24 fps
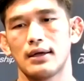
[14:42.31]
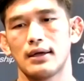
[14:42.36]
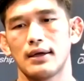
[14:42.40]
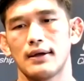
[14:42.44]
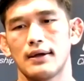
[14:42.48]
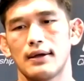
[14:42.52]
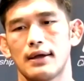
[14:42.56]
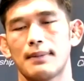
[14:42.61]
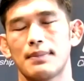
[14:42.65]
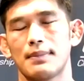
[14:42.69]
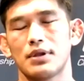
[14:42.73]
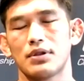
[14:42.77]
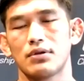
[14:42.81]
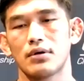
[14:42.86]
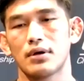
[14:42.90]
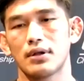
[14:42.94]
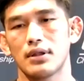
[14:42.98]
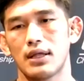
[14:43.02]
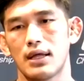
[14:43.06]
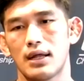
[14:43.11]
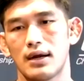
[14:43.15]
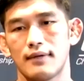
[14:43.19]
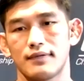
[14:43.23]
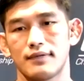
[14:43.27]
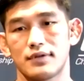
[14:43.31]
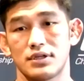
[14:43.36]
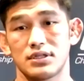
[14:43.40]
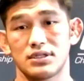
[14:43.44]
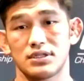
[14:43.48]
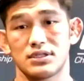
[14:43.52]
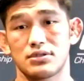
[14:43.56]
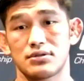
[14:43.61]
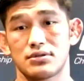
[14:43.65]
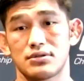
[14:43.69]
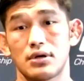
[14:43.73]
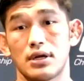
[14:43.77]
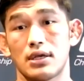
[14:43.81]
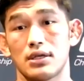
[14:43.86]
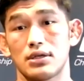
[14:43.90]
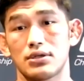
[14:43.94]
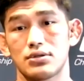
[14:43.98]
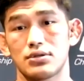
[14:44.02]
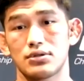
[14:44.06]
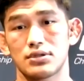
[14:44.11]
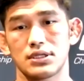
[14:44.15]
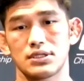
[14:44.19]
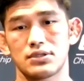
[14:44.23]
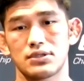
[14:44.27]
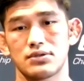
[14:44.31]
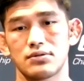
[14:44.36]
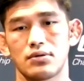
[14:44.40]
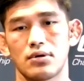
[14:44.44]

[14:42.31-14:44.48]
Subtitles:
I've been doing a lot of just straight jiu-jitsu